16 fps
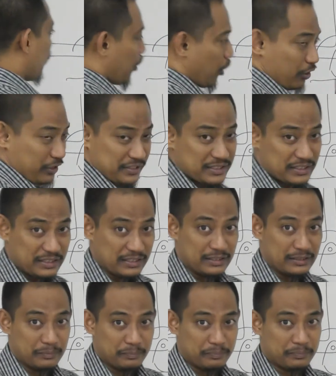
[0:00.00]

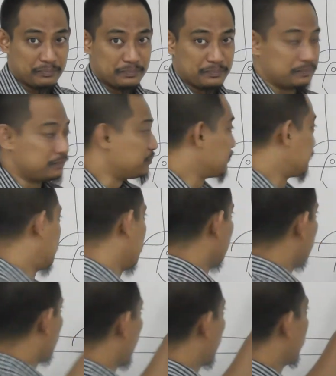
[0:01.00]
originally
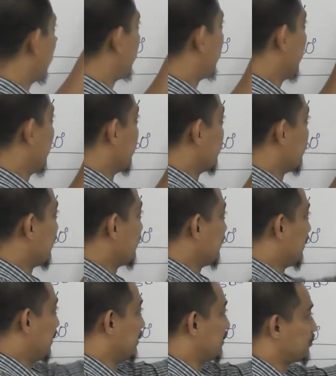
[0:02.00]
this one pin,
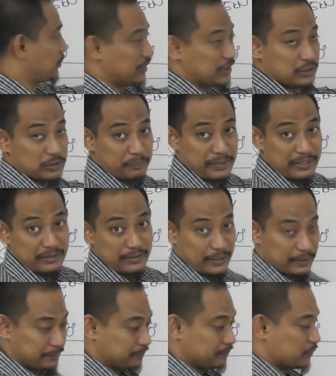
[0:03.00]
right, and this one is pin,
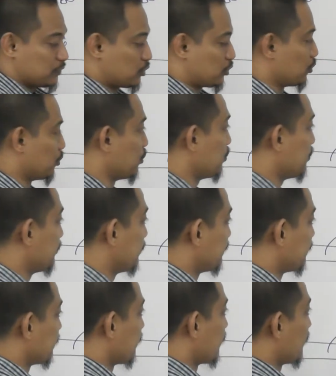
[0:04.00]
right? So
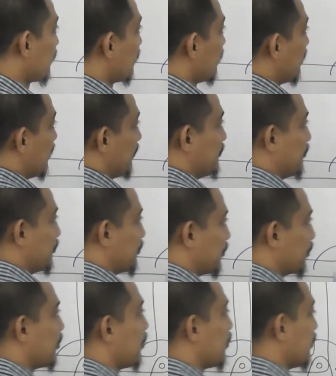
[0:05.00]
if you
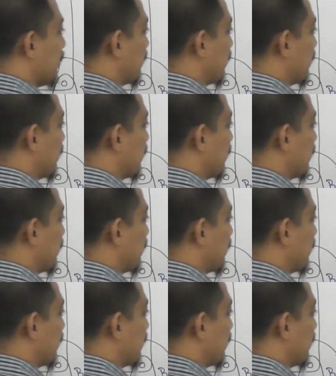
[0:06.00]
draw